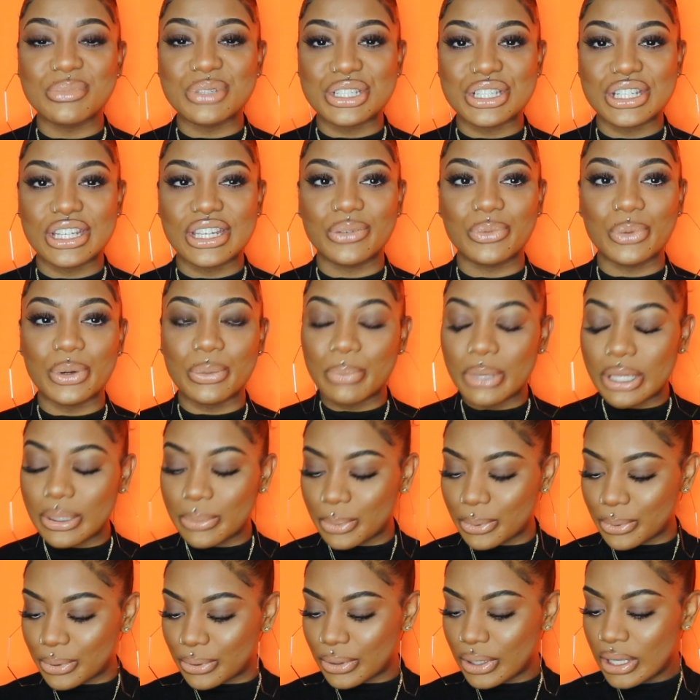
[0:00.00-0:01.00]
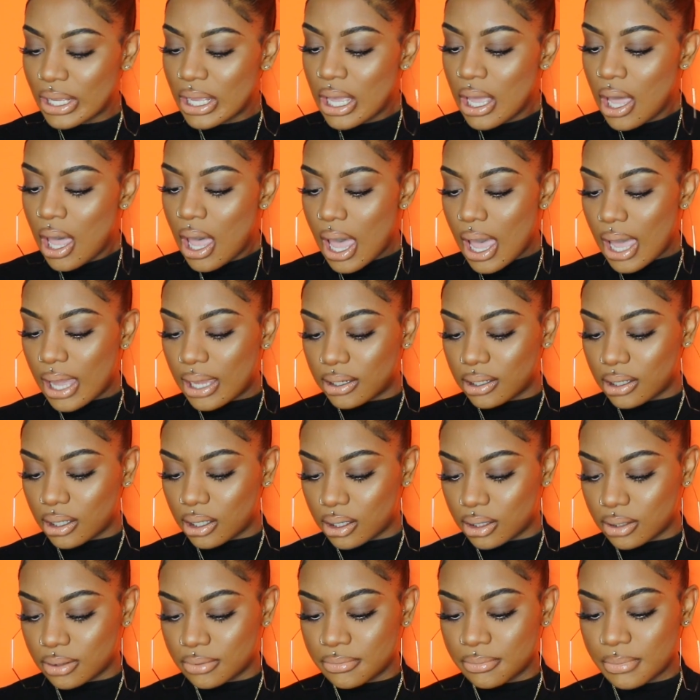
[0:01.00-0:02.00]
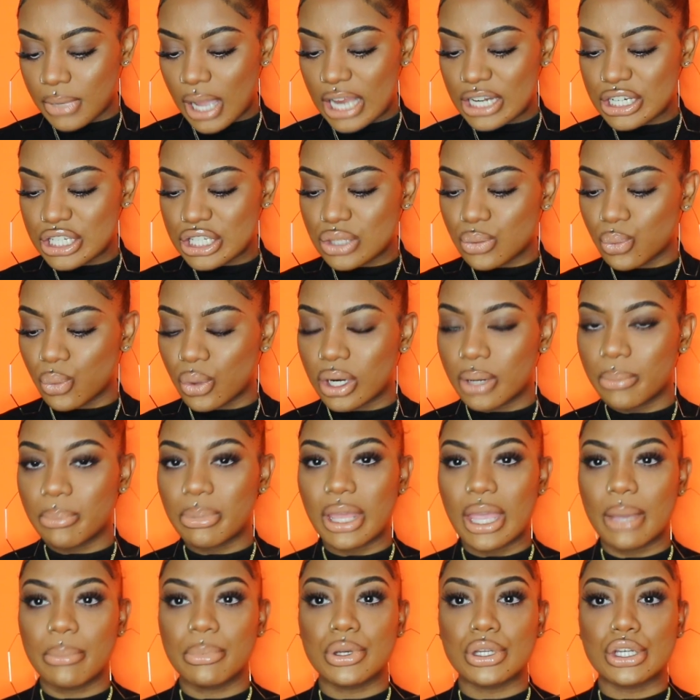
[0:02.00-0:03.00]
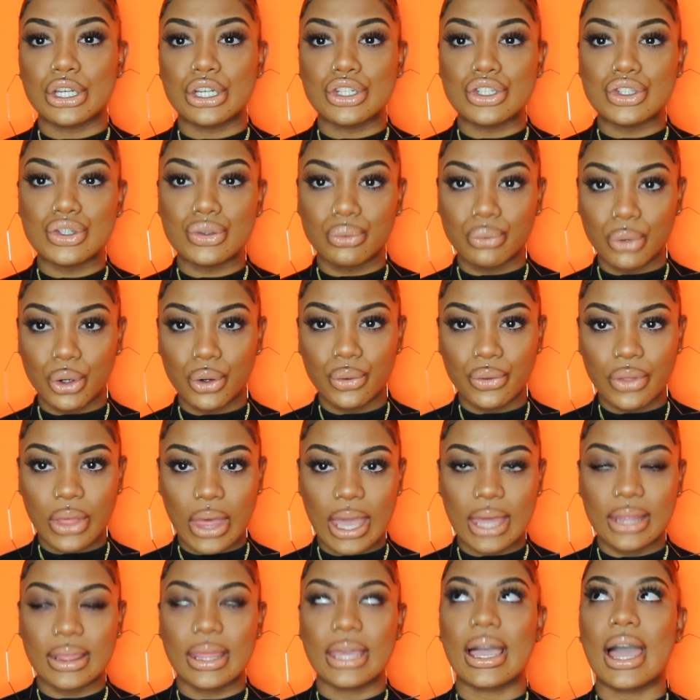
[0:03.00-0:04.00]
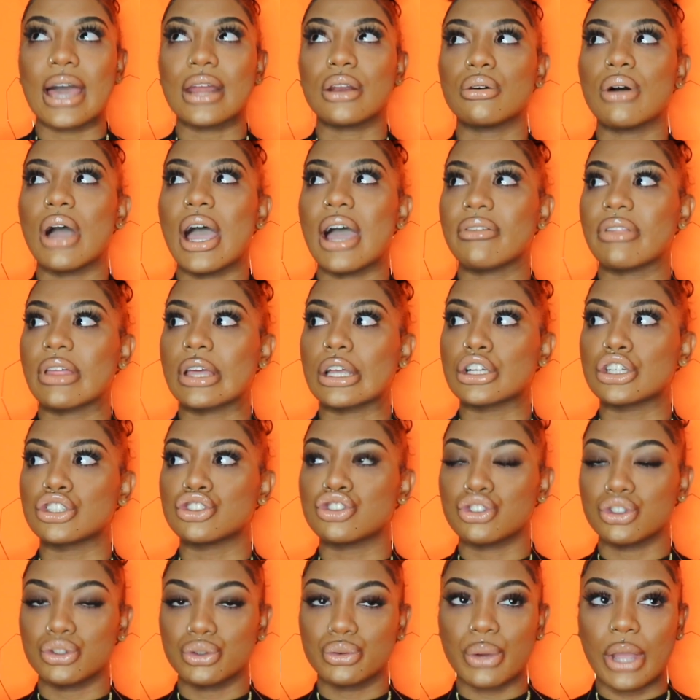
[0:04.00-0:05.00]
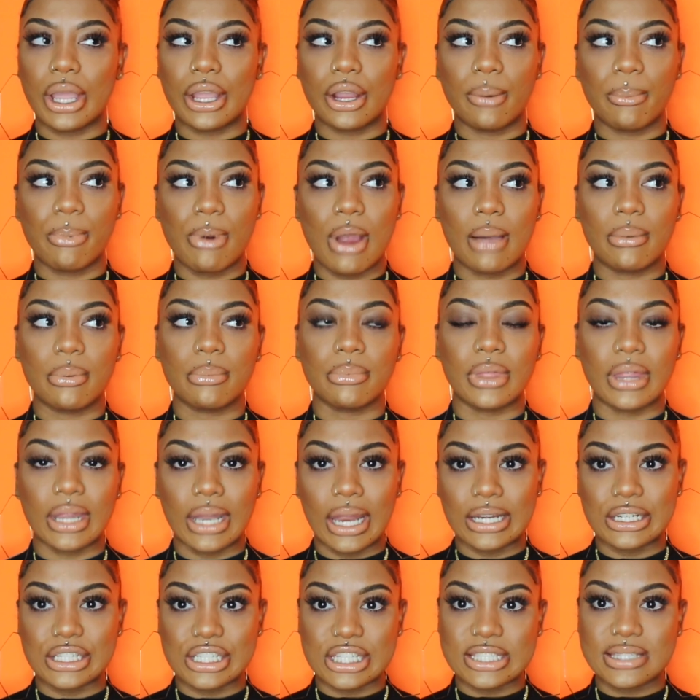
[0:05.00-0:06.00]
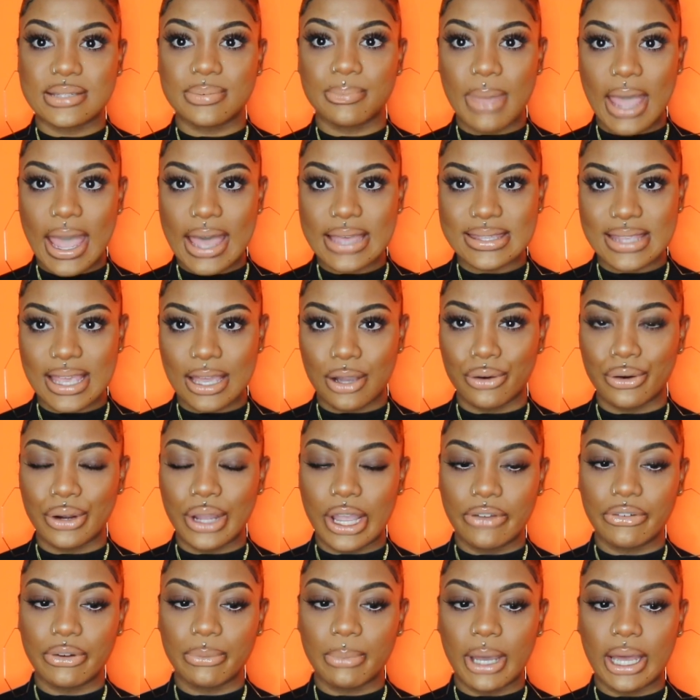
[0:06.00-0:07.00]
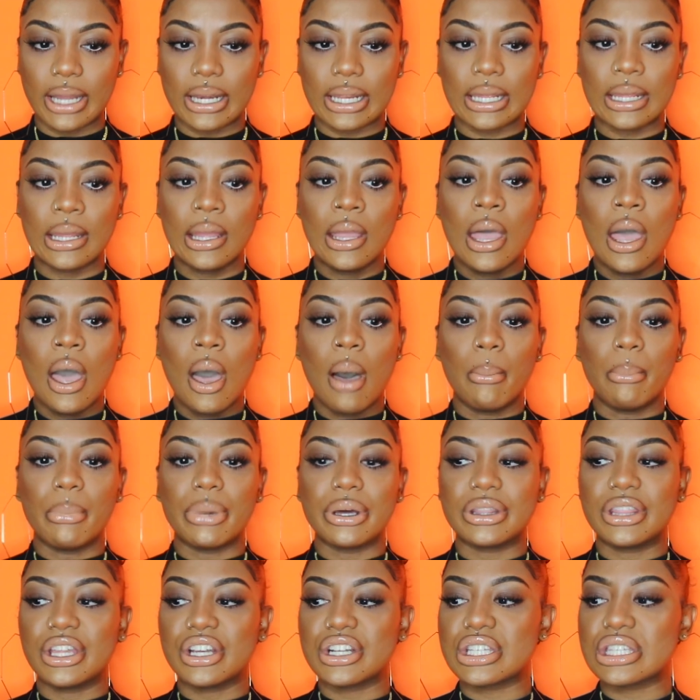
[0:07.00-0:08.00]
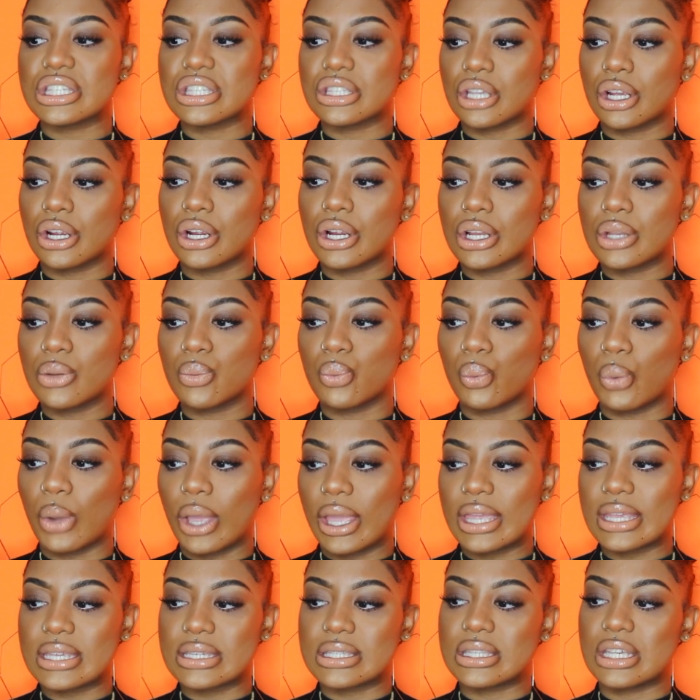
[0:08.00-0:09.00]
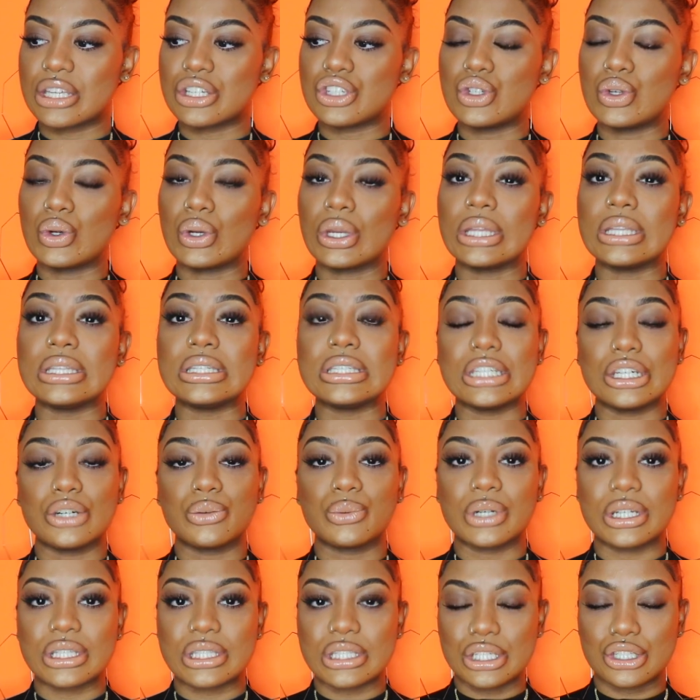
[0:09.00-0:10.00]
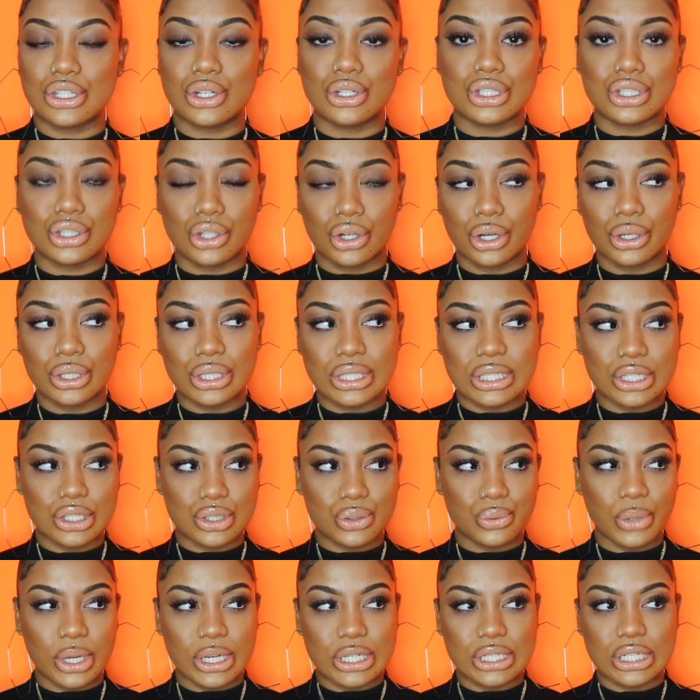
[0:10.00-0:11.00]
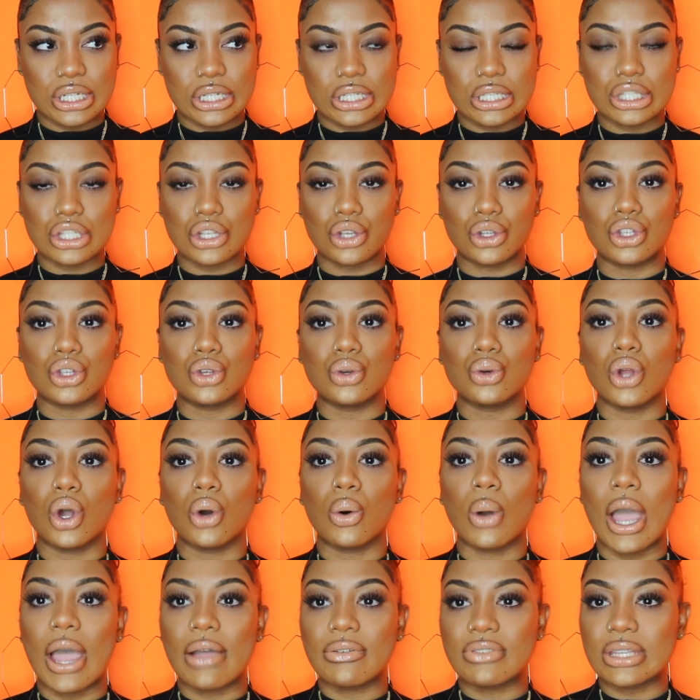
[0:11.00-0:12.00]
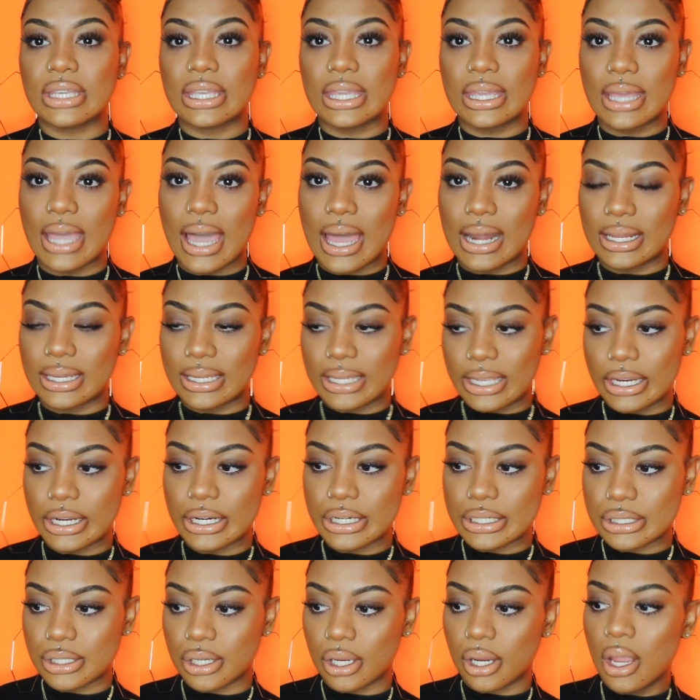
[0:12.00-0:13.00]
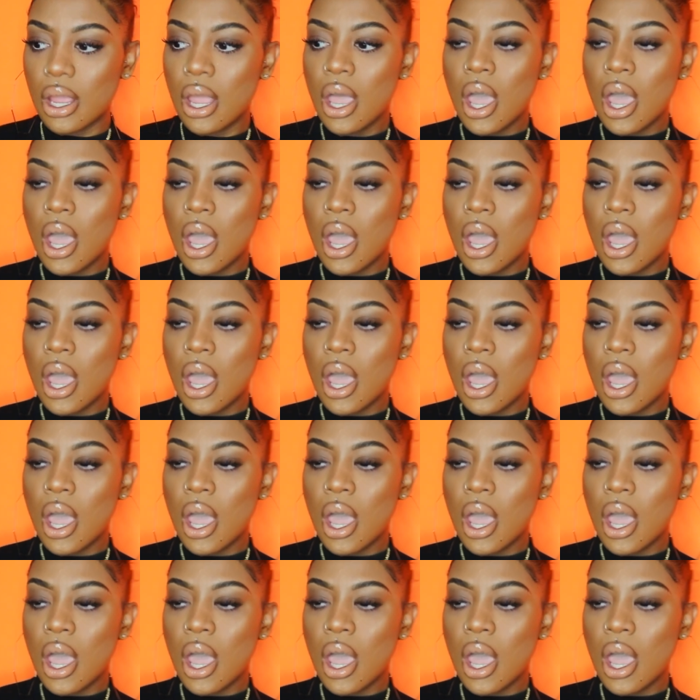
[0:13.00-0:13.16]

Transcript: shit with people, and I just want to be able to control that. Like, I don't have like a true anger problem that I just spaz out on everybody, but there's certain ways that you can deal with a certain situation so you don't have to get out of character.